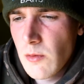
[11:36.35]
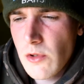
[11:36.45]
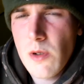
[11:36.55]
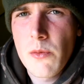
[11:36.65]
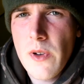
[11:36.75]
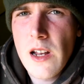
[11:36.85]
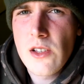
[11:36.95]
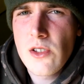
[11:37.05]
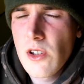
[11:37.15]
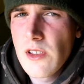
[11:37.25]
so I'm fairly
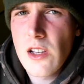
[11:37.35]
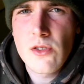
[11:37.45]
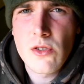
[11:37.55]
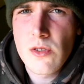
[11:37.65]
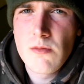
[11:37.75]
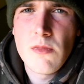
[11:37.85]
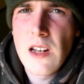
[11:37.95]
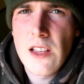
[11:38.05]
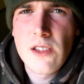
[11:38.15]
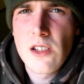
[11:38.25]
certain that's just
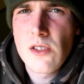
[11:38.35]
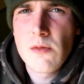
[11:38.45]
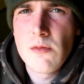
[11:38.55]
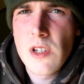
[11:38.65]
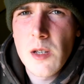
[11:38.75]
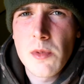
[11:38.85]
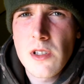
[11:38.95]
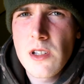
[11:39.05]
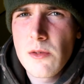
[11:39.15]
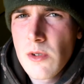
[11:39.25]
landed in some deeper
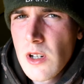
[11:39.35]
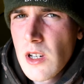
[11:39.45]
silt.